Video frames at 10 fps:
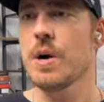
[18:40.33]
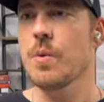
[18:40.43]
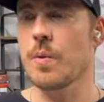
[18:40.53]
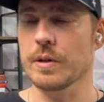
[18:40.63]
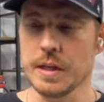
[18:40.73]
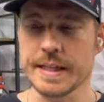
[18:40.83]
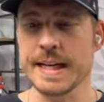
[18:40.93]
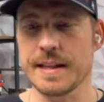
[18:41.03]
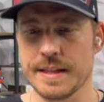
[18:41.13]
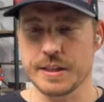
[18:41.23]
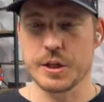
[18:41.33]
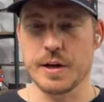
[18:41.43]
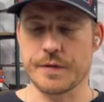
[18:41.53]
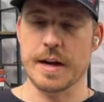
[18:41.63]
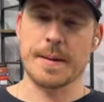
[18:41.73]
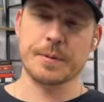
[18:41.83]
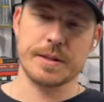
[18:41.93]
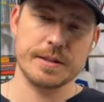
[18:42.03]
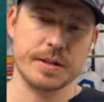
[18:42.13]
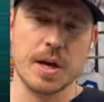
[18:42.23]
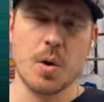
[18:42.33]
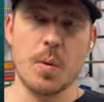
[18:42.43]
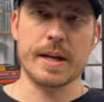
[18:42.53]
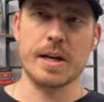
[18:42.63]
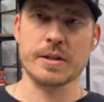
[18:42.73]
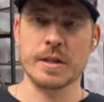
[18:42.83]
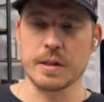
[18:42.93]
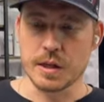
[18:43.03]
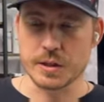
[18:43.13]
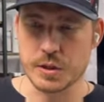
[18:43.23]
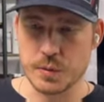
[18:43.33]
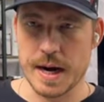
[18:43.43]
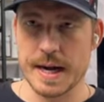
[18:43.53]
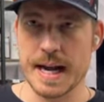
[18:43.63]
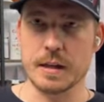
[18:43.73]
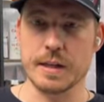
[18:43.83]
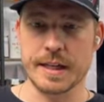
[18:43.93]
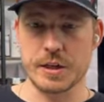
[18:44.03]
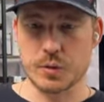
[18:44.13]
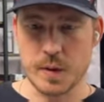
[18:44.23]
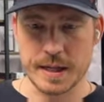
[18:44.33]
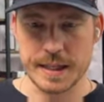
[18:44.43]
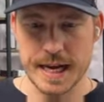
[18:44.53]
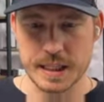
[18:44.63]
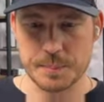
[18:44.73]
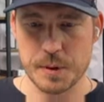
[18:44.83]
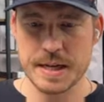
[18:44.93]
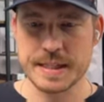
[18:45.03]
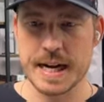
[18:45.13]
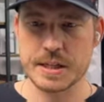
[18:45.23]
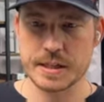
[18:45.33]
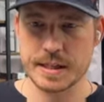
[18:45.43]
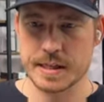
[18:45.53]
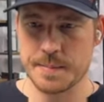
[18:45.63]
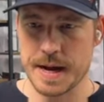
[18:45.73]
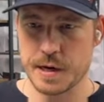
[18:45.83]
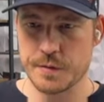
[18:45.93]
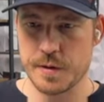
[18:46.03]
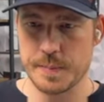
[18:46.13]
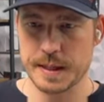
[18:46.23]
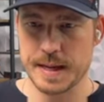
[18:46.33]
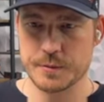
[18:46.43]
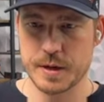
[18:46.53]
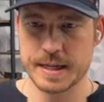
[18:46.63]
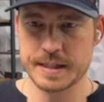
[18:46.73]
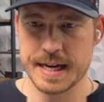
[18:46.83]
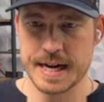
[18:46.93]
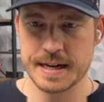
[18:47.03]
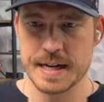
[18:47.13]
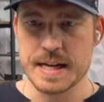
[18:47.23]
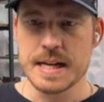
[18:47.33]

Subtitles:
When we're looking at these 2 different options, we can also look to right now, looking directly at the price action. Let's come back over to the BitLab trading stack.